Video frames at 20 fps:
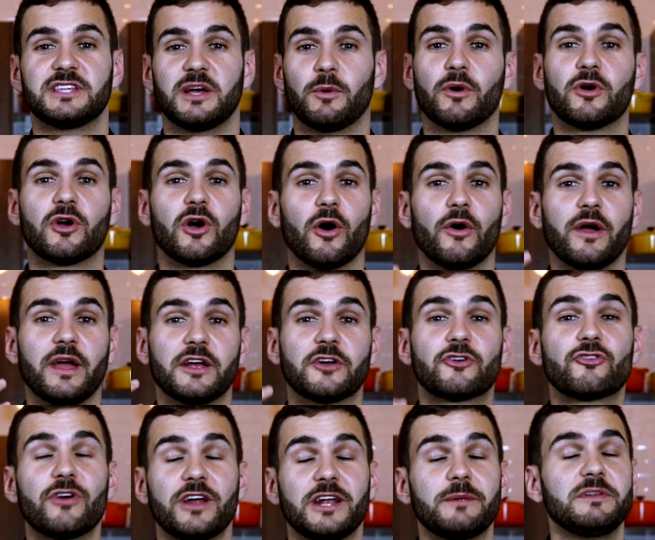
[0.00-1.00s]
that will go
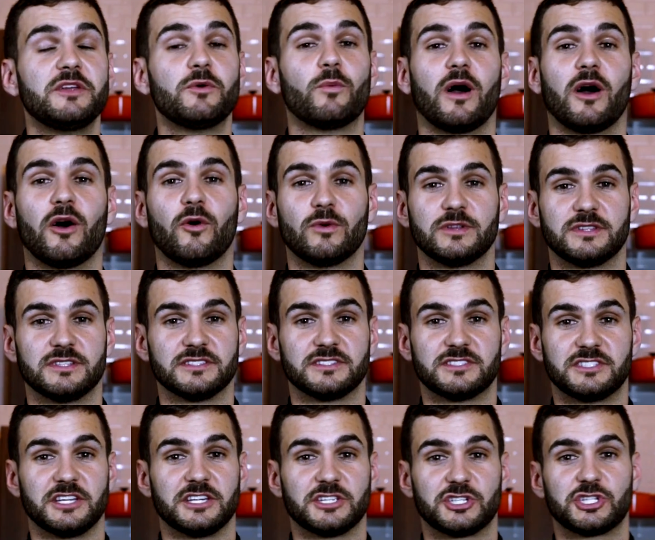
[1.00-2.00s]
incredibly well with
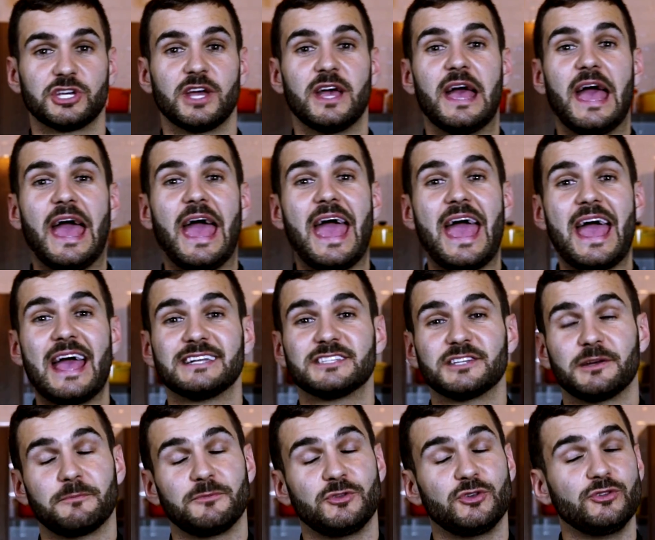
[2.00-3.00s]
this dish,
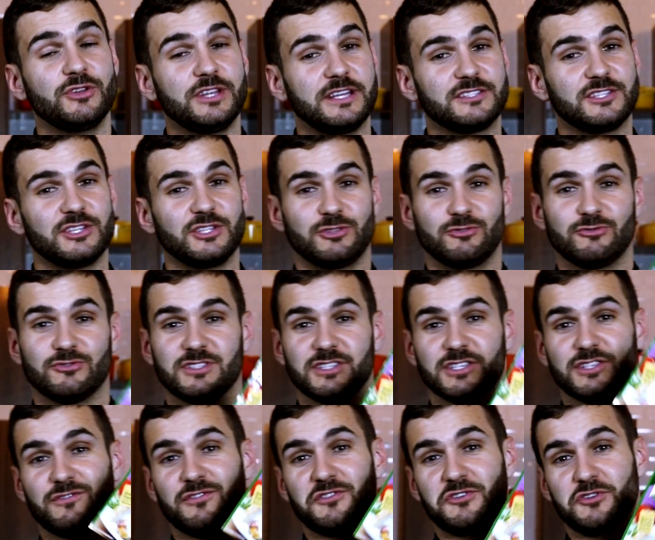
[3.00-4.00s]
and you need to use
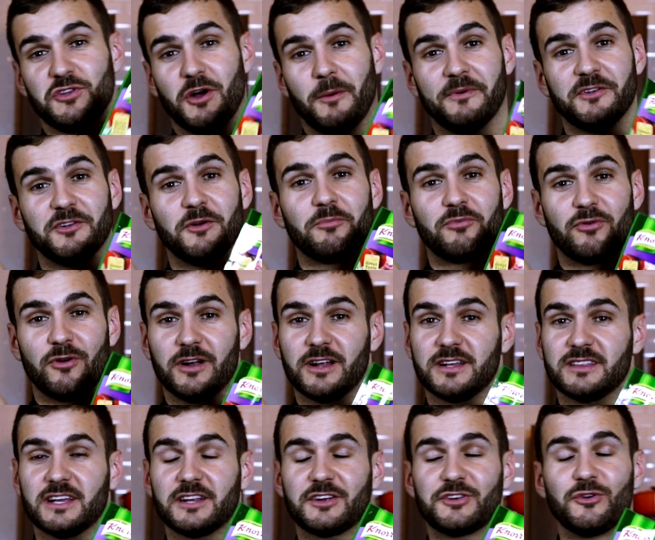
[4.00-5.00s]
this phenomenal
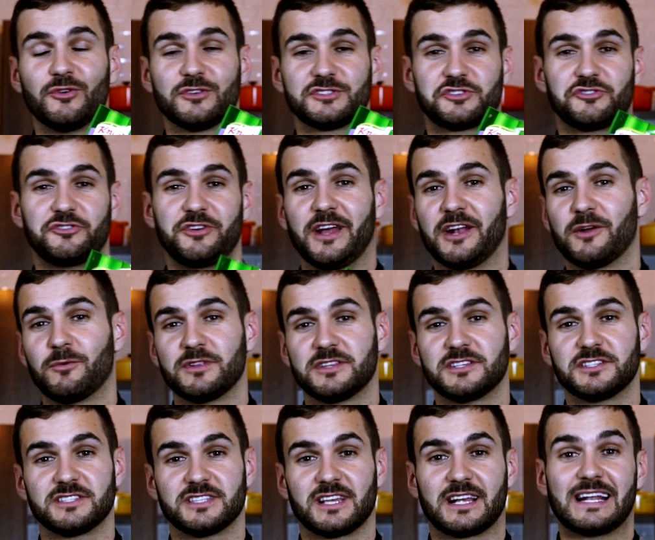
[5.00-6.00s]
product that Knorr has created,
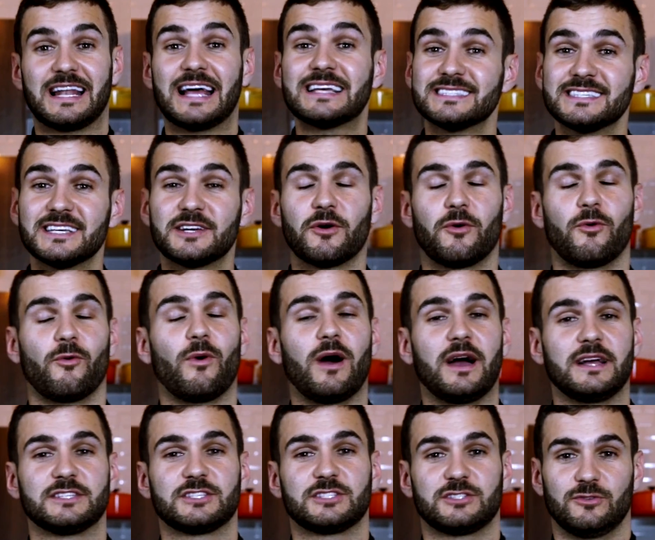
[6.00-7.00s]
which is the classic
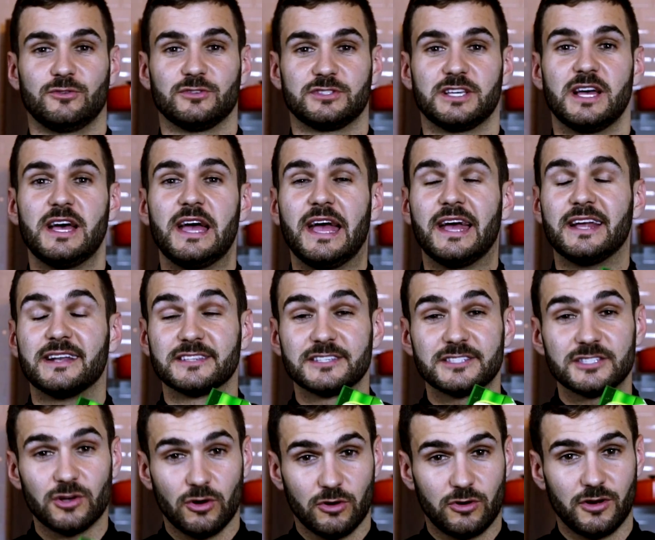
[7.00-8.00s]
white sauce. It is
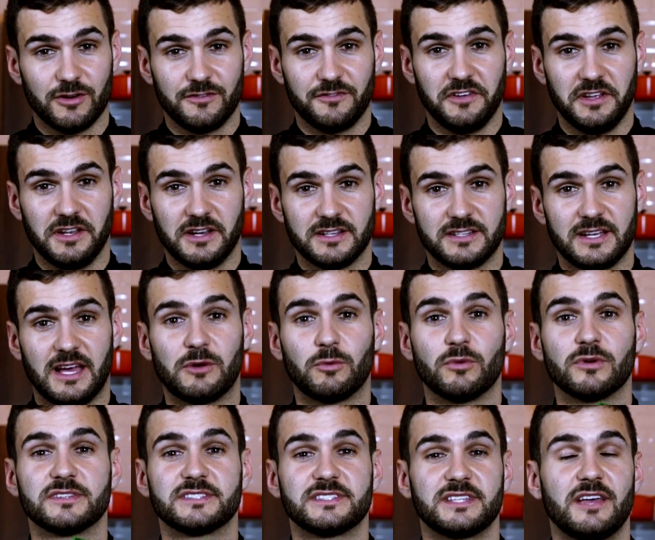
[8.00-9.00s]
so convenient and
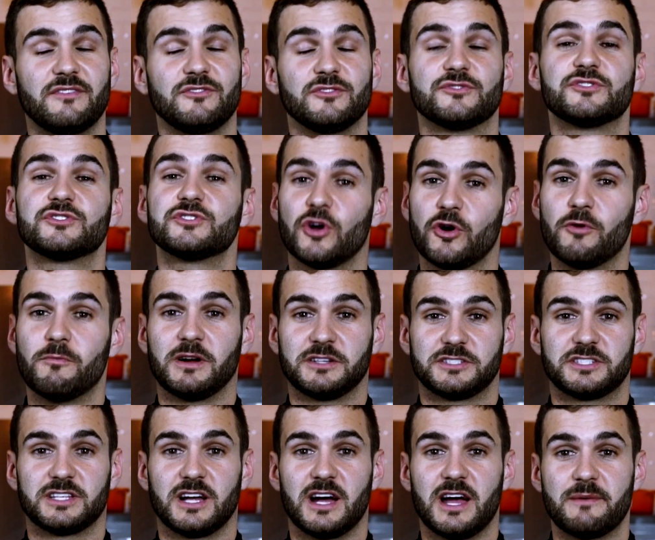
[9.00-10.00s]
will save you so
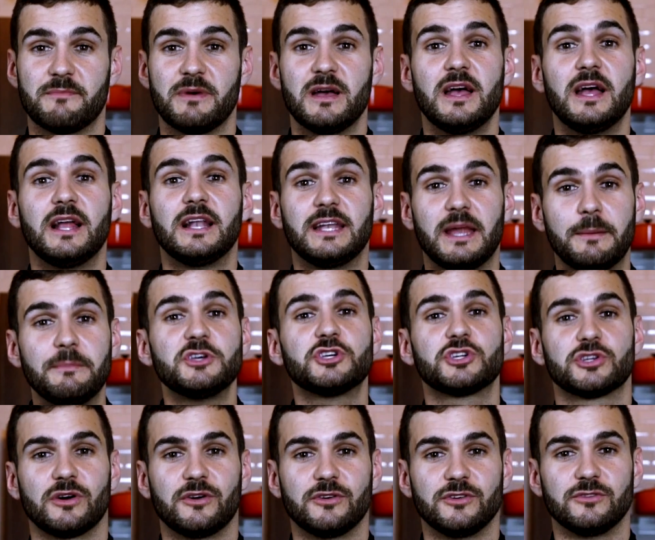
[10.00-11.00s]
much time. Let me
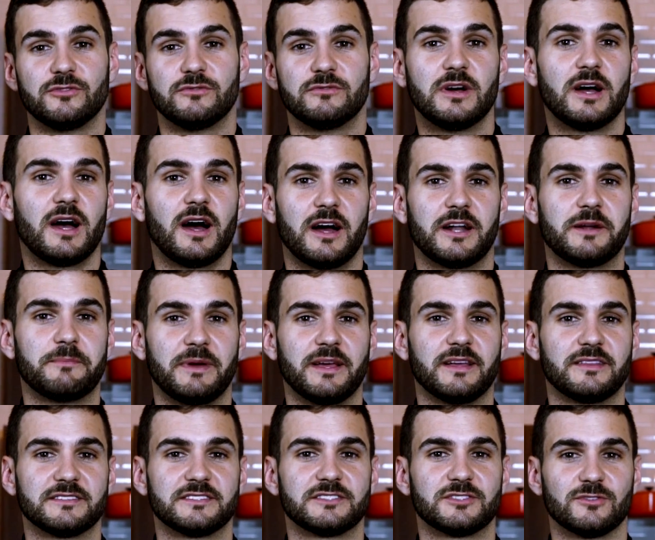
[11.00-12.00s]
show you how to
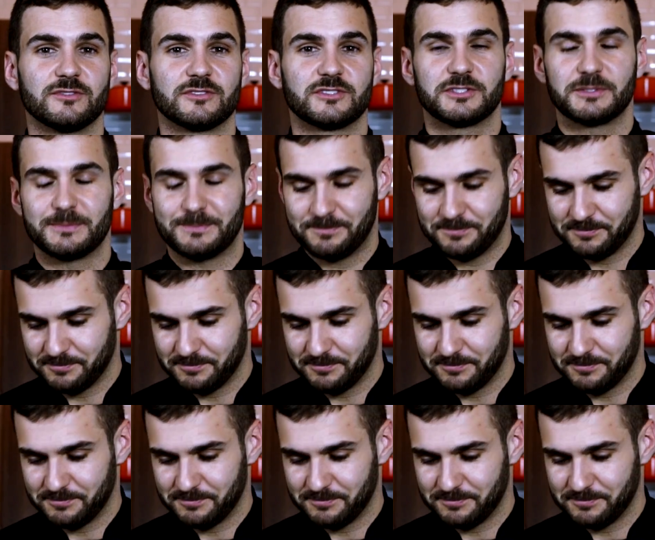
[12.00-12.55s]
make the sauce.